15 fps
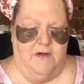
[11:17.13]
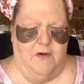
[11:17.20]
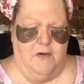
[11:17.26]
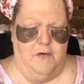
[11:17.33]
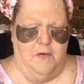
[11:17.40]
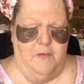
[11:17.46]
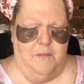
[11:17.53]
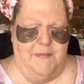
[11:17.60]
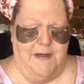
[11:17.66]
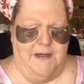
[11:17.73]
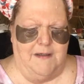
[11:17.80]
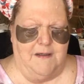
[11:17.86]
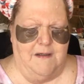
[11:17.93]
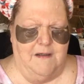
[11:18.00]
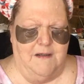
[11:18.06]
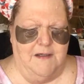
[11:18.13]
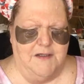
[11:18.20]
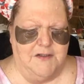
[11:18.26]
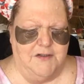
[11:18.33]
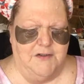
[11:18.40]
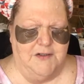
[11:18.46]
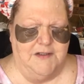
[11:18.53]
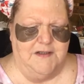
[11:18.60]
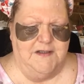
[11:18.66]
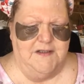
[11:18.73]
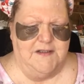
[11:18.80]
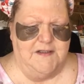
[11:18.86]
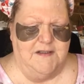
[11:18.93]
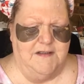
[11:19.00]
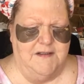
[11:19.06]
Oh my gosh, look at
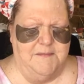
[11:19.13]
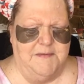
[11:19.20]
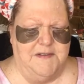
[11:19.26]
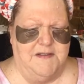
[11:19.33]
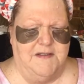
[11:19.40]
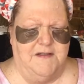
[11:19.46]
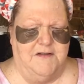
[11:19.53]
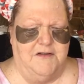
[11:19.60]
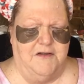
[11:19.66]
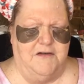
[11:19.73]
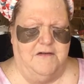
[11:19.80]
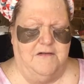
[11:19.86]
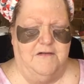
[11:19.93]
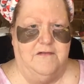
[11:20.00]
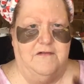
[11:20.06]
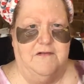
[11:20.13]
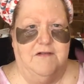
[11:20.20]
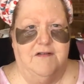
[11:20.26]
this lipstick, y'all.